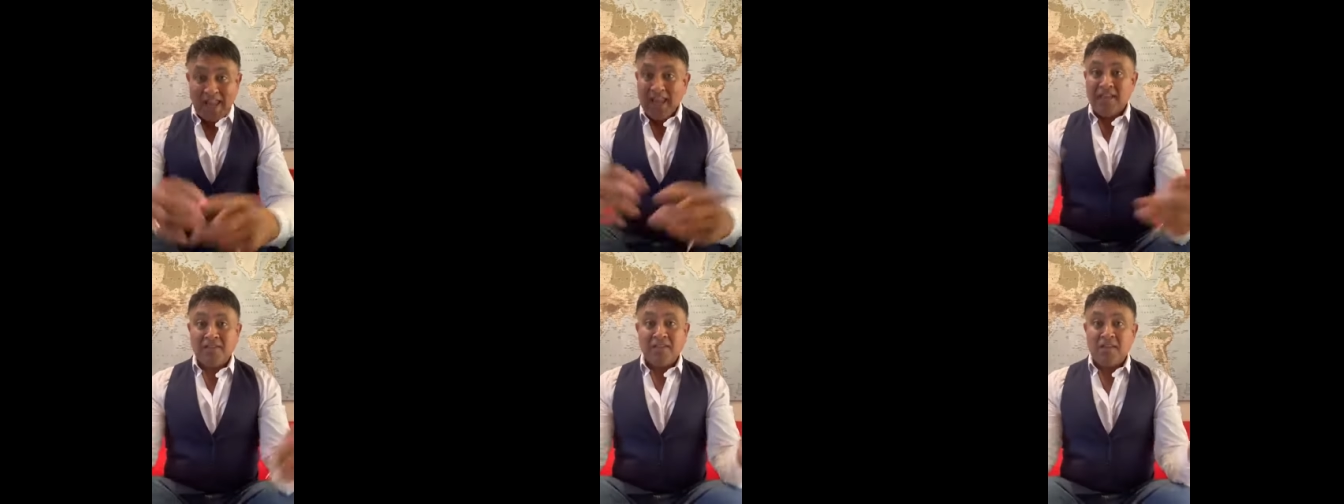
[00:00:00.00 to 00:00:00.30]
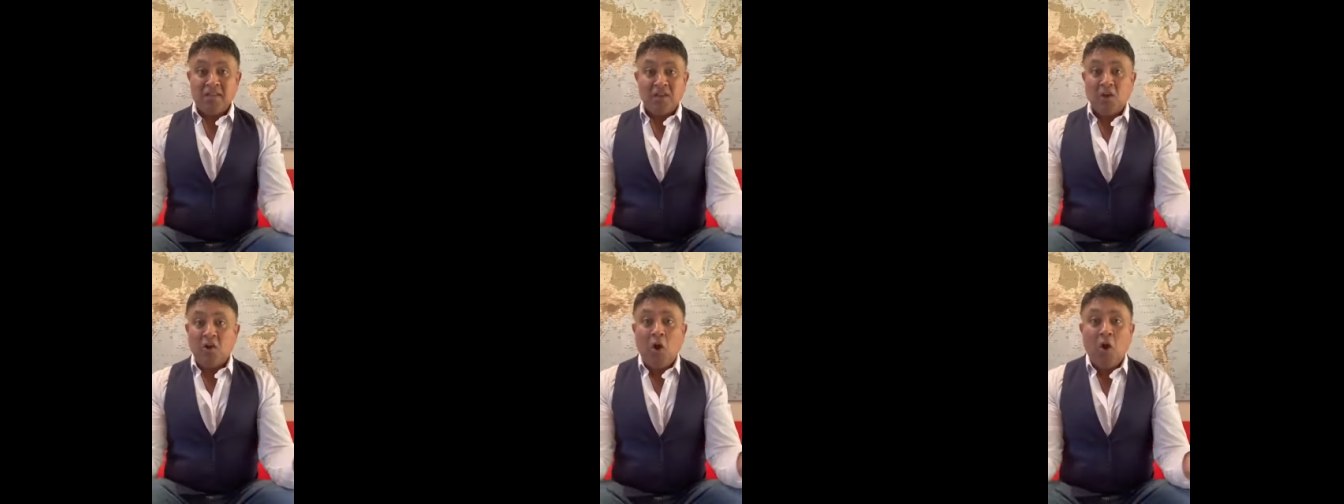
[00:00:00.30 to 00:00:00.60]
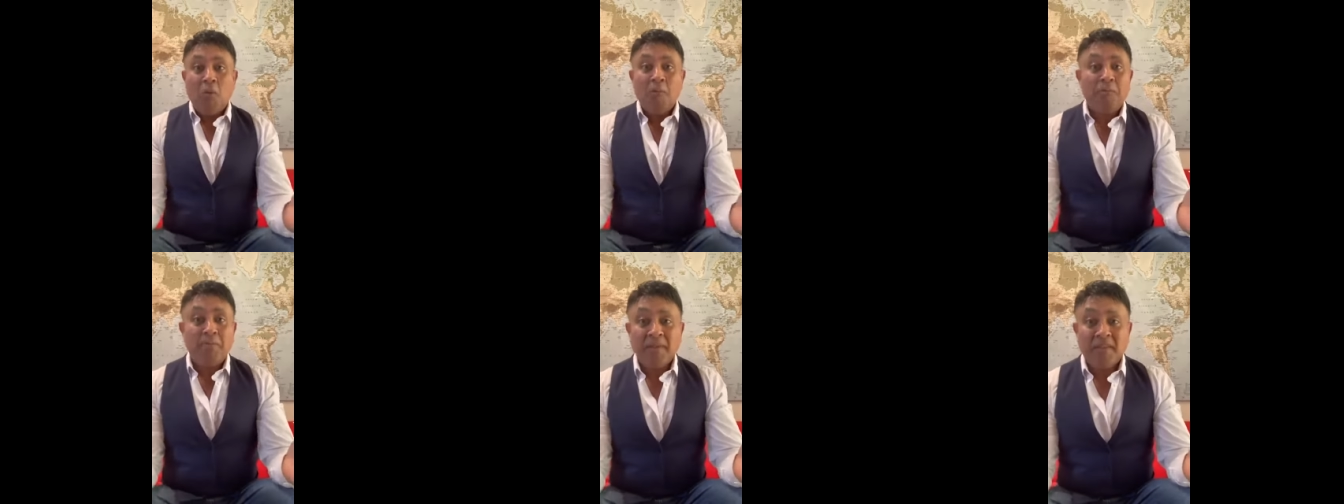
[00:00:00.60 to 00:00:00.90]
It isn't a
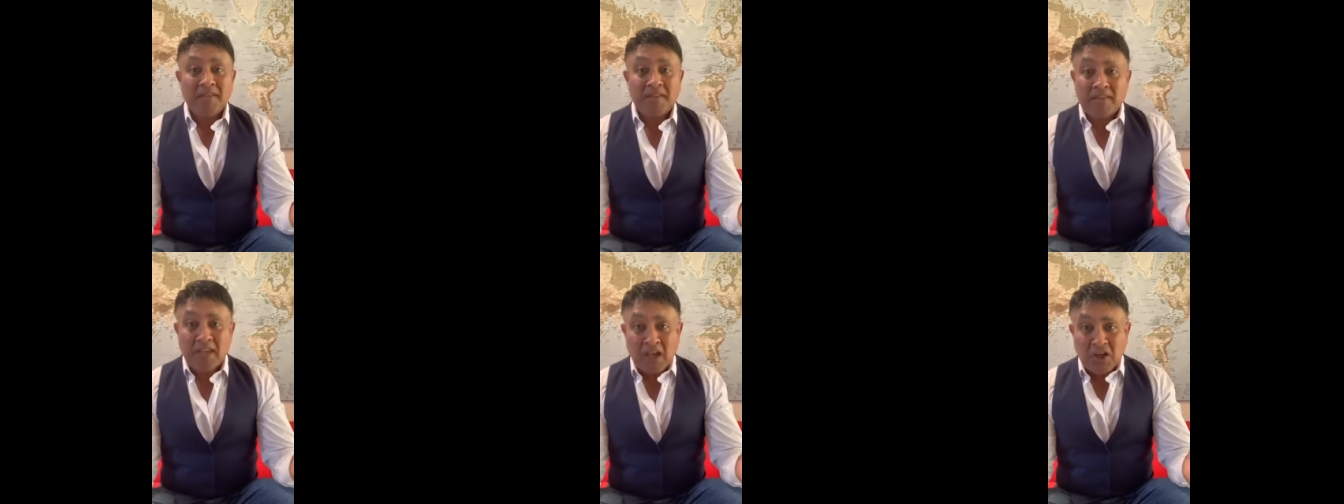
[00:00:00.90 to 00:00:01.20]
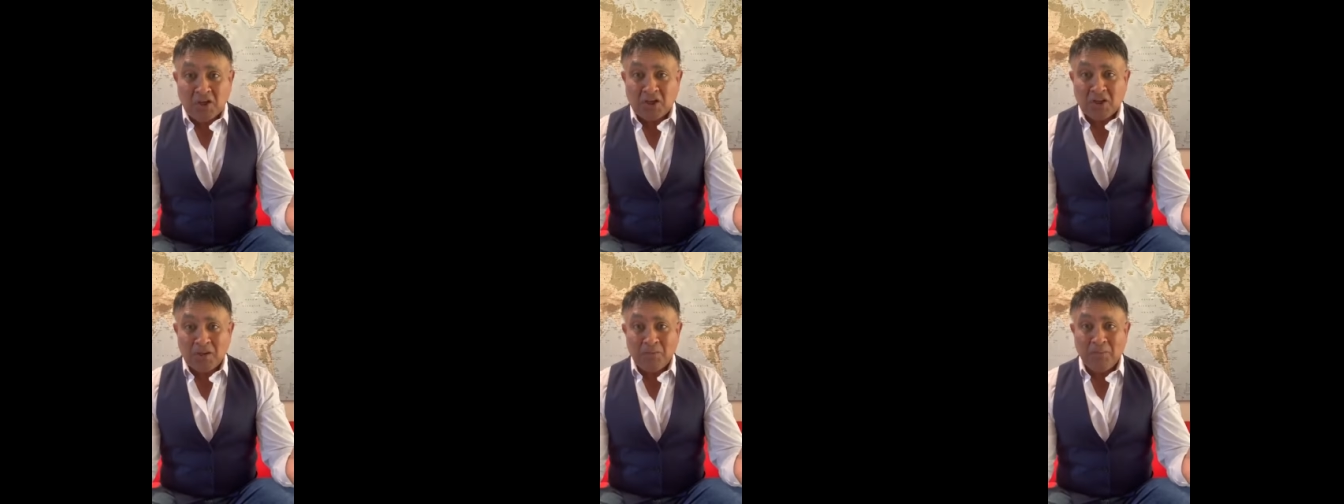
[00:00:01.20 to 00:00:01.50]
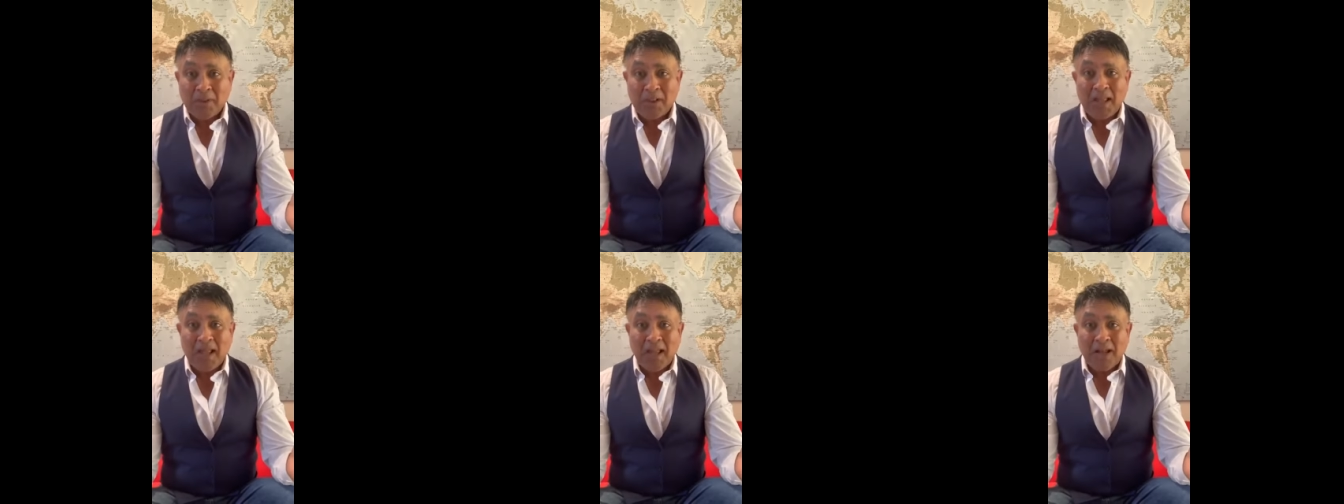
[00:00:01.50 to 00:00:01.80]
compensation
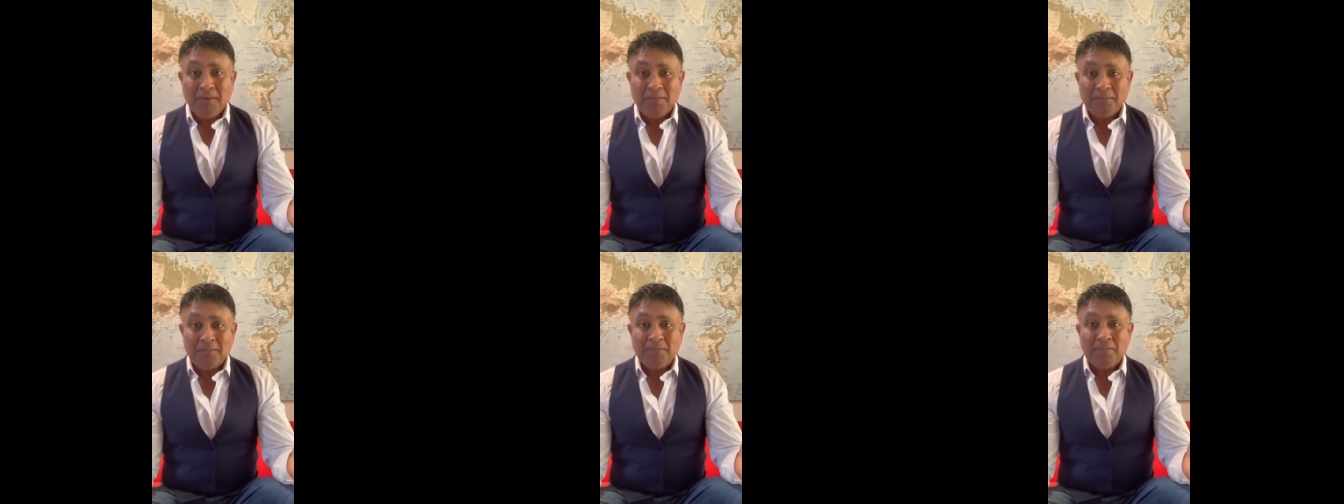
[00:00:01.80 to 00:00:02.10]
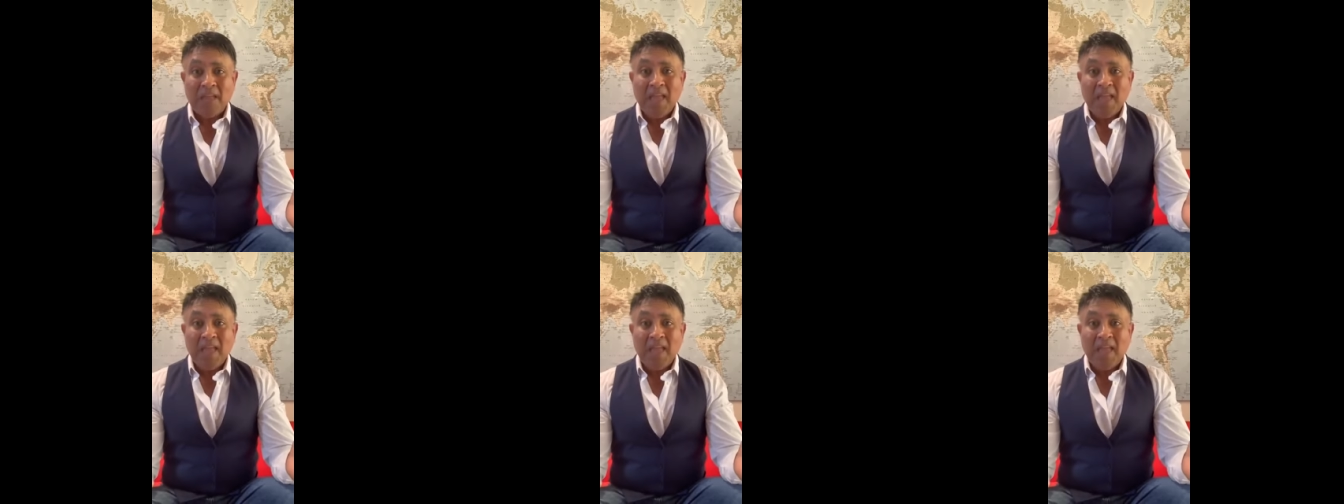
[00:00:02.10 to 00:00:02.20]
plan.